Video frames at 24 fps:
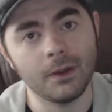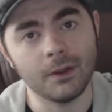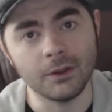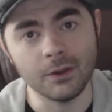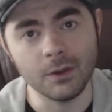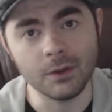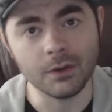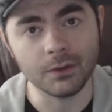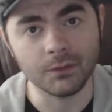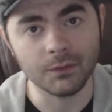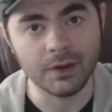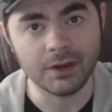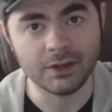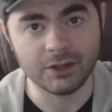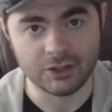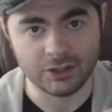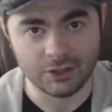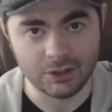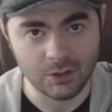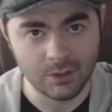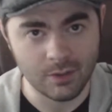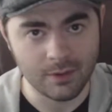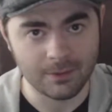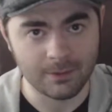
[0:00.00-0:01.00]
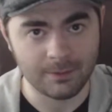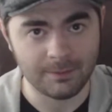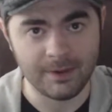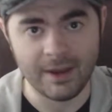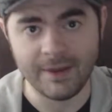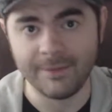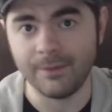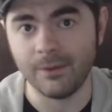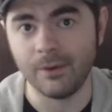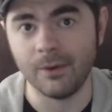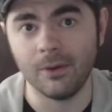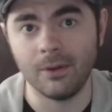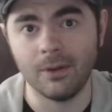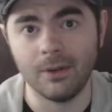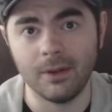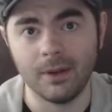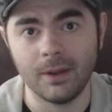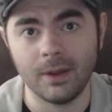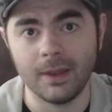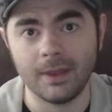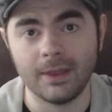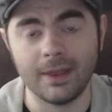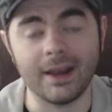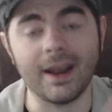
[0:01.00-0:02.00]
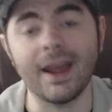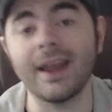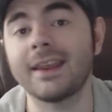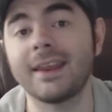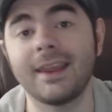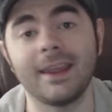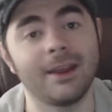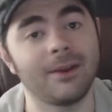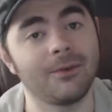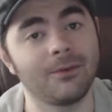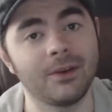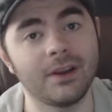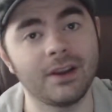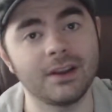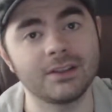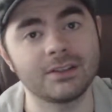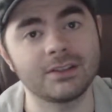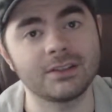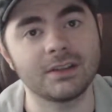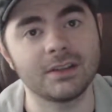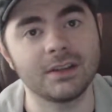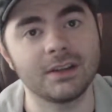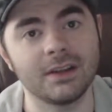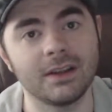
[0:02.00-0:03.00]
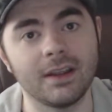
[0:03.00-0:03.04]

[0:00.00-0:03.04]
you can reach 2 other people that I can't reach.